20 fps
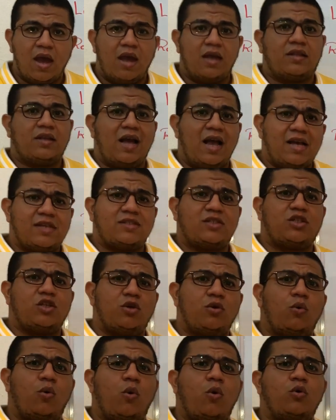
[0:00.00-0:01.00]
It asks
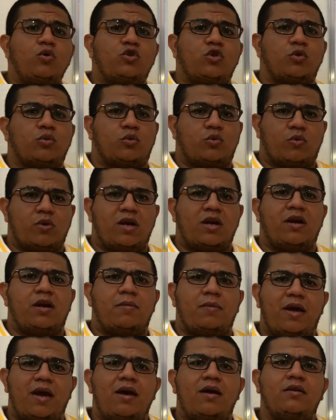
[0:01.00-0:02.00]
you also to write
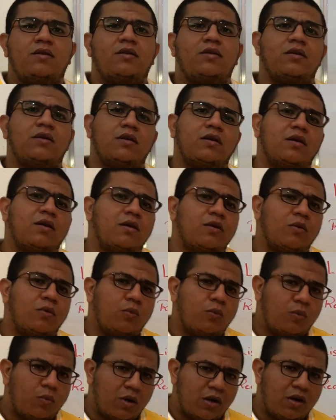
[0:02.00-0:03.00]
about
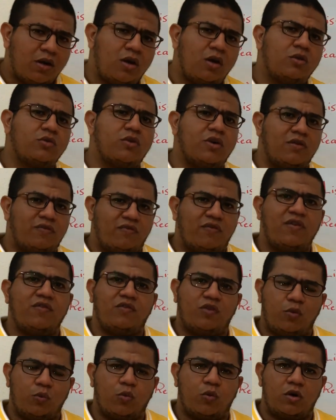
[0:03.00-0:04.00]

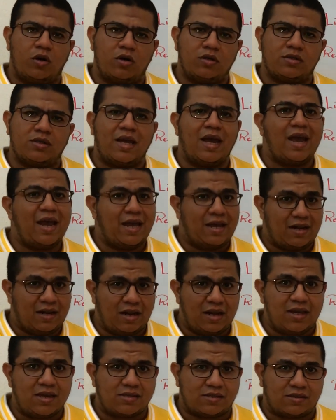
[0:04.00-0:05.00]
150 words at
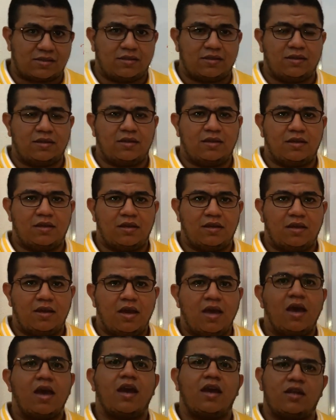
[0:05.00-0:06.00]
least
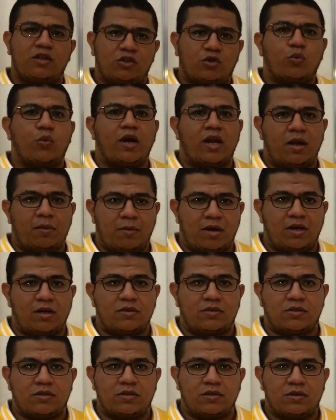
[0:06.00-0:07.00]
in 20
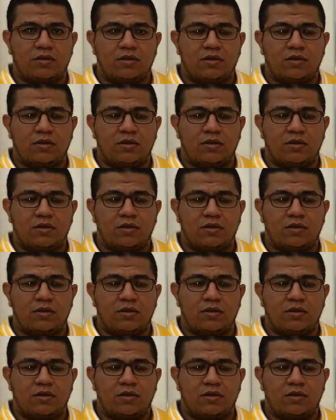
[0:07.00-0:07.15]
minutes.